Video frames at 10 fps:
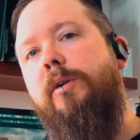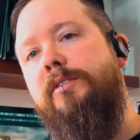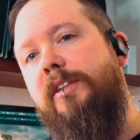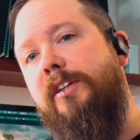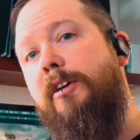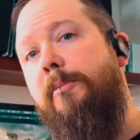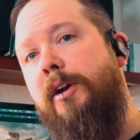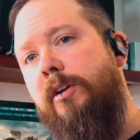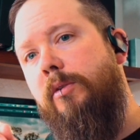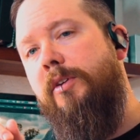and then the
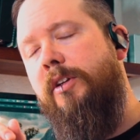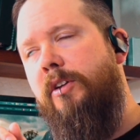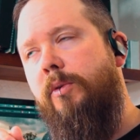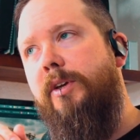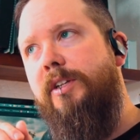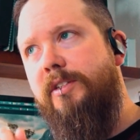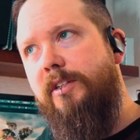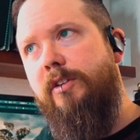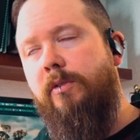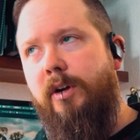Camaro can go into
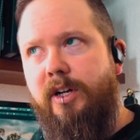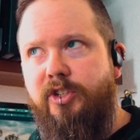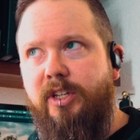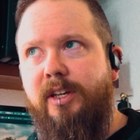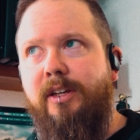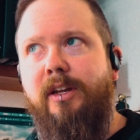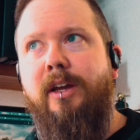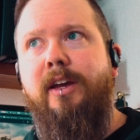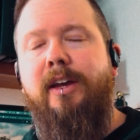the garage again